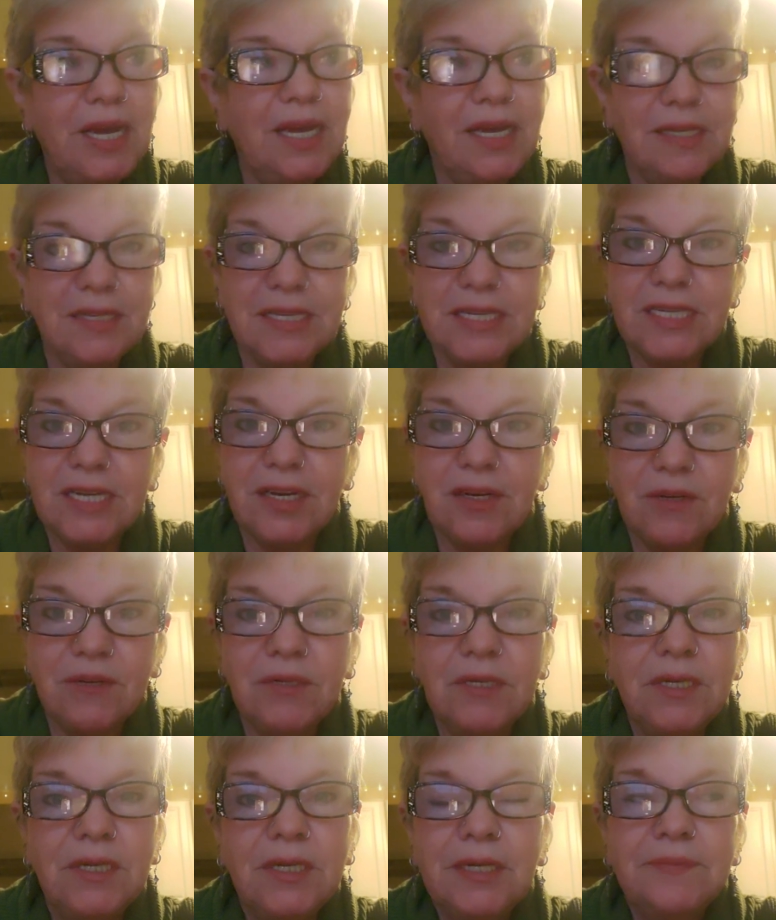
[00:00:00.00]
And
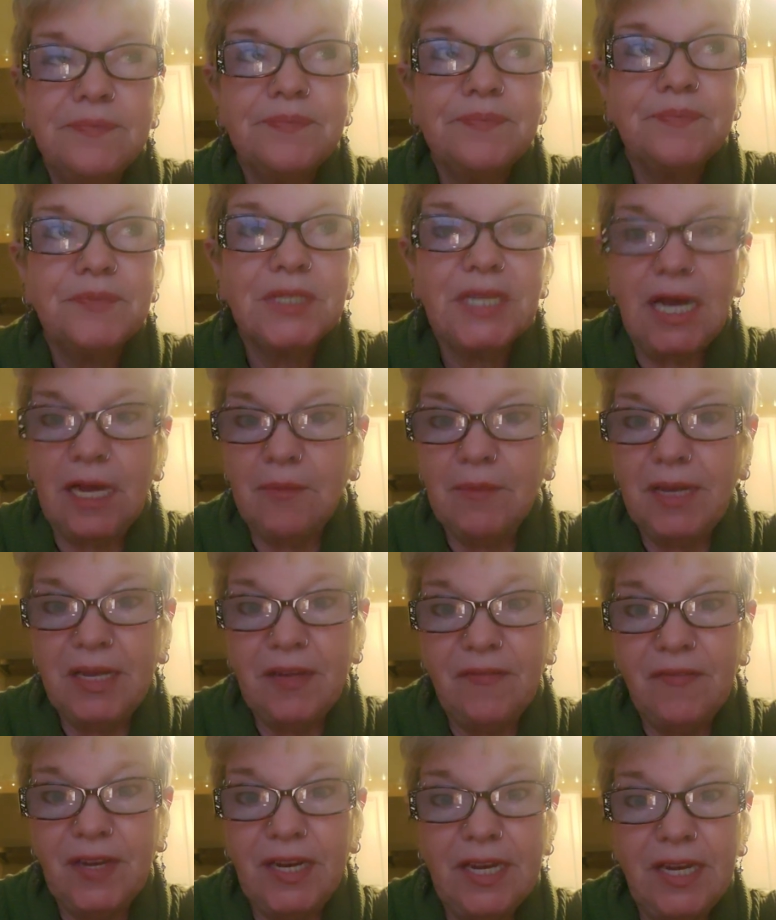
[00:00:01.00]
so I'll
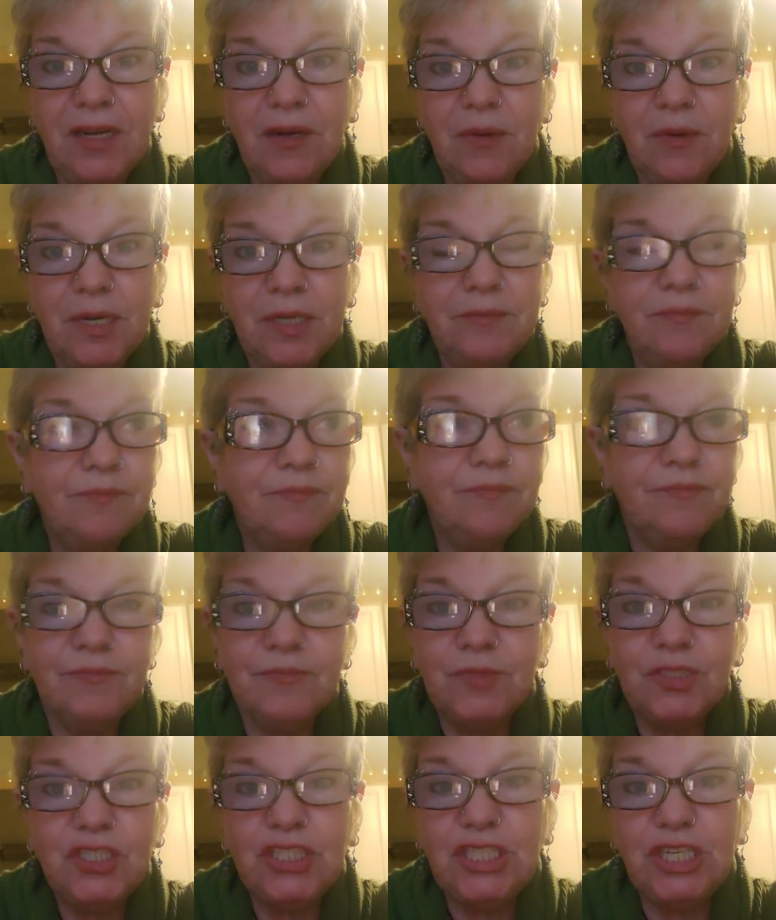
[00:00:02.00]
make a video and
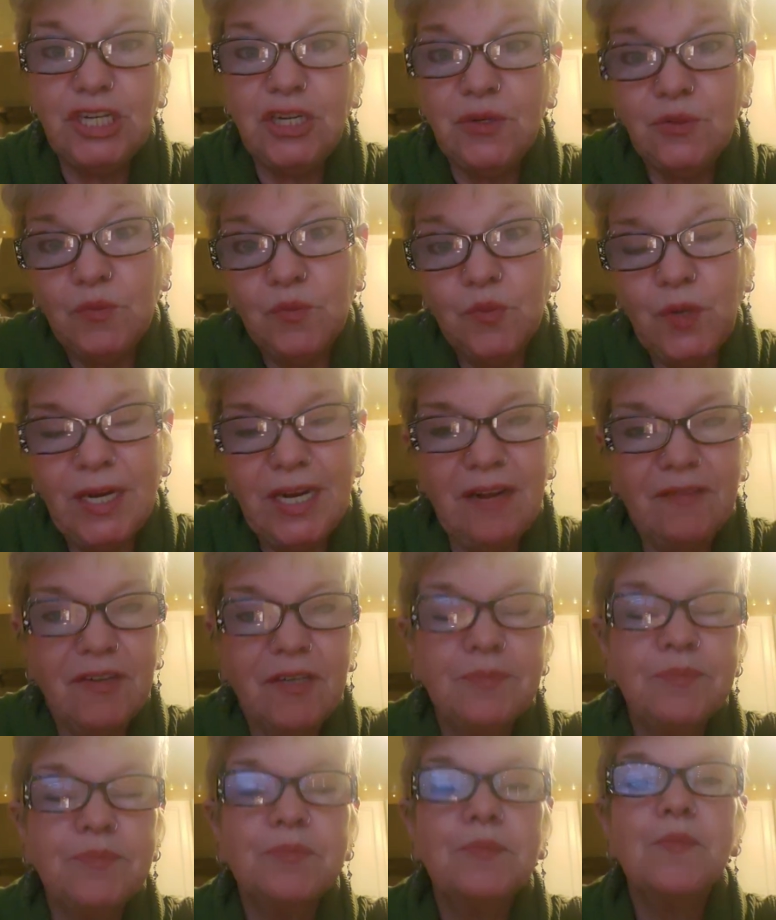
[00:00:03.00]
share
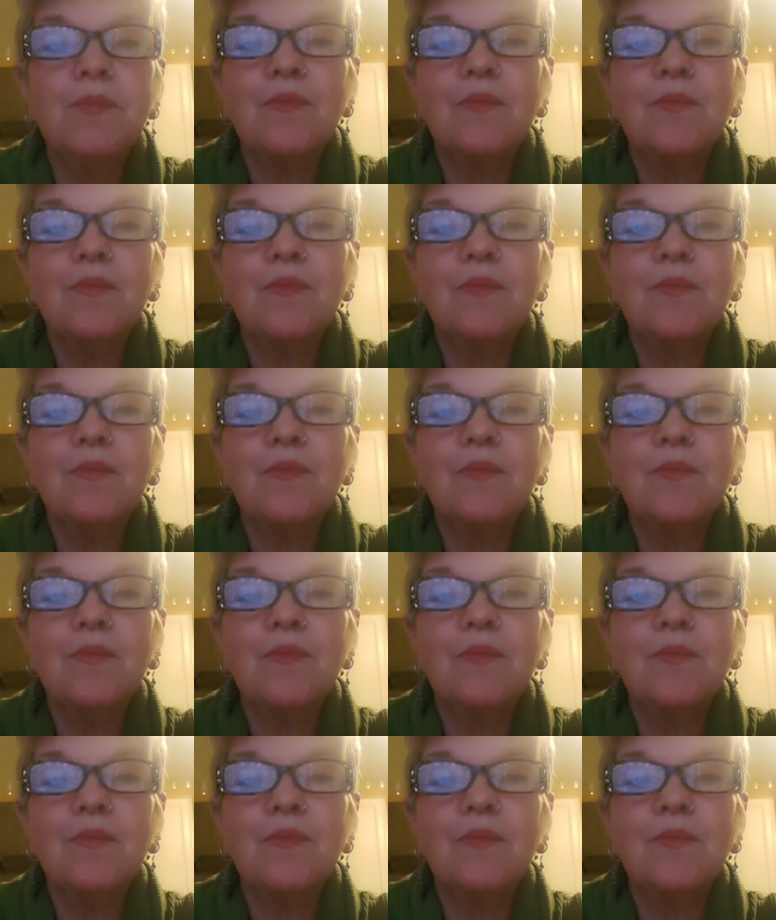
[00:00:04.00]
whatever.